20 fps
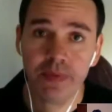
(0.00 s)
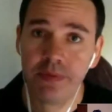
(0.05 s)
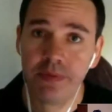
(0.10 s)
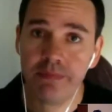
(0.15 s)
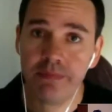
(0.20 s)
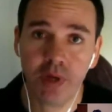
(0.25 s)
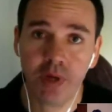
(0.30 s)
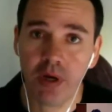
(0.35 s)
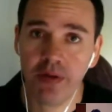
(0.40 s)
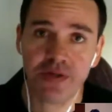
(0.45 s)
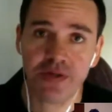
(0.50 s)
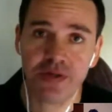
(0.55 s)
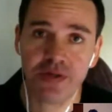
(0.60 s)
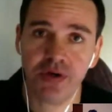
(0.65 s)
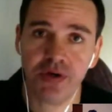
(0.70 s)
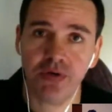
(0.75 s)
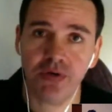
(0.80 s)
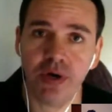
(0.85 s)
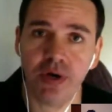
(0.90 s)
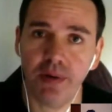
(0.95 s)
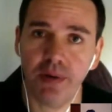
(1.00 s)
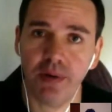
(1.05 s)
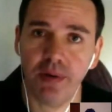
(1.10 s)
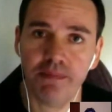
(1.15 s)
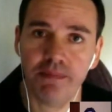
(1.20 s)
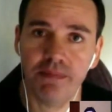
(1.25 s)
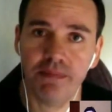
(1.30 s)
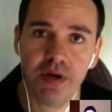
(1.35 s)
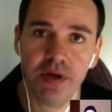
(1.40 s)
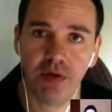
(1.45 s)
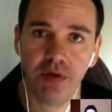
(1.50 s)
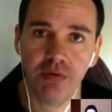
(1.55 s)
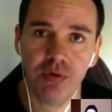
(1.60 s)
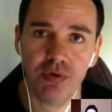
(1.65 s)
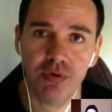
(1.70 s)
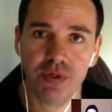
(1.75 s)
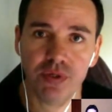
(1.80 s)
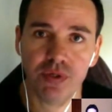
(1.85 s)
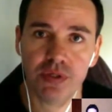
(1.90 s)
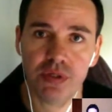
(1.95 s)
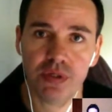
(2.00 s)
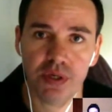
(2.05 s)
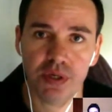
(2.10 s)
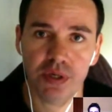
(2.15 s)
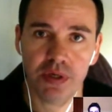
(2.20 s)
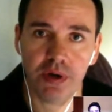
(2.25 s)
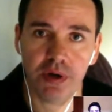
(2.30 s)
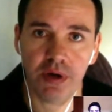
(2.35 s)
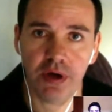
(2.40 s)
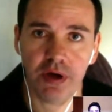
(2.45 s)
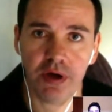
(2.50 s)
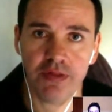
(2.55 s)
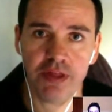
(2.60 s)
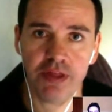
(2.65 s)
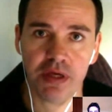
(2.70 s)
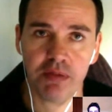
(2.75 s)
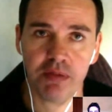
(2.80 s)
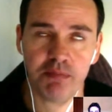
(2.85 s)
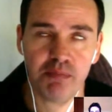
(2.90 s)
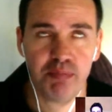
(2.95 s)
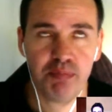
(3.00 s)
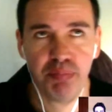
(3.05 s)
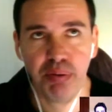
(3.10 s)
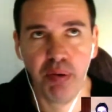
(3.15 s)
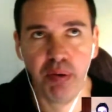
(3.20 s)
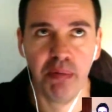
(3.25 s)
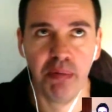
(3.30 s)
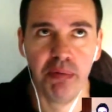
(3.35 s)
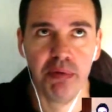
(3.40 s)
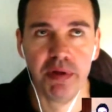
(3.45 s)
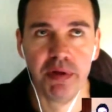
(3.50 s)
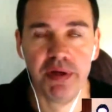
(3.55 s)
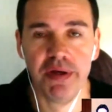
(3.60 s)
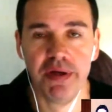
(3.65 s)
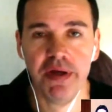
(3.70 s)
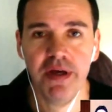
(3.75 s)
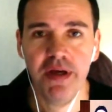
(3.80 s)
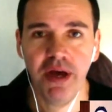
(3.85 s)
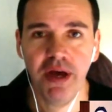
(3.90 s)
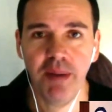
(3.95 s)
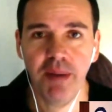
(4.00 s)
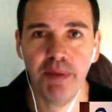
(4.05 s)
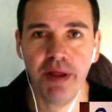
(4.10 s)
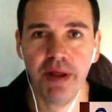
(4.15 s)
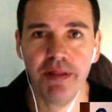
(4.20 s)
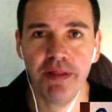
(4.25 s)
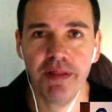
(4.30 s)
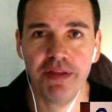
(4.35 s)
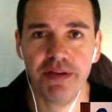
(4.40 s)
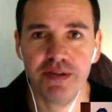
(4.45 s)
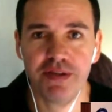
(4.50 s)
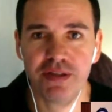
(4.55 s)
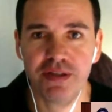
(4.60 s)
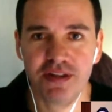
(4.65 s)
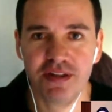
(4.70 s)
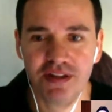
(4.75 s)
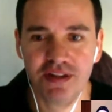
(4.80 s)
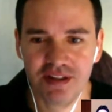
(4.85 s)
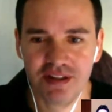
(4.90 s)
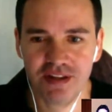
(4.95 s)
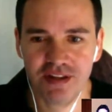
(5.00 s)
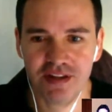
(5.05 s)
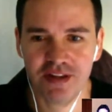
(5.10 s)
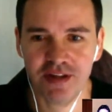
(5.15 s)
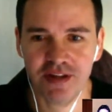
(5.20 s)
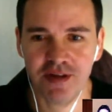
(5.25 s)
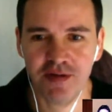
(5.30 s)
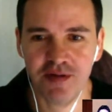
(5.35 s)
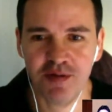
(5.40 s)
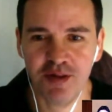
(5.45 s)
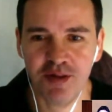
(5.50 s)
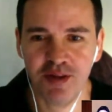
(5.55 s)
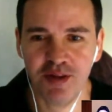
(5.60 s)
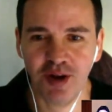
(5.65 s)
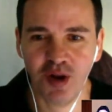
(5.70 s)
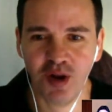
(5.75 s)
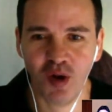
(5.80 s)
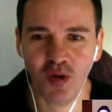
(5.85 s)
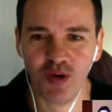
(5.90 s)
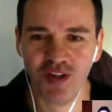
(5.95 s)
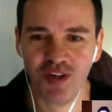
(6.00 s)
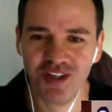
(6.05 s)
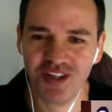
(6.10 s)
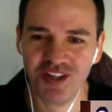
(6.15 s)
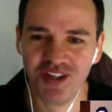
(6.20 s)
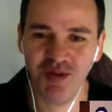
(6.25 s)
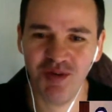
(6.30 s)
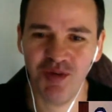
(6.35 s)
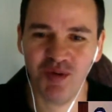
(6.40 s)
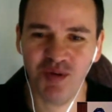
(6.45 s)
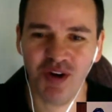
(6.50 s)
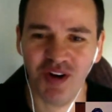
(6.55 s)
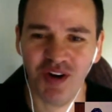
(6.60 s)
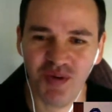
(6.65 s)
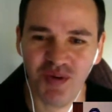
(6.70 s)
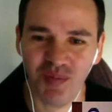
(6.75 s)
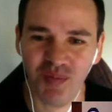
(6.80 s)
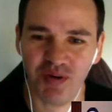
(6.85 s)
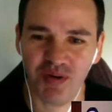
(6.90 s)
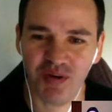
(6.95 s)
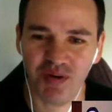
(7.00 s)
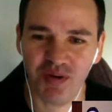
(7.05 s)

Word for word: No, there's no rules. I think probably a month is the longest you would want to do it,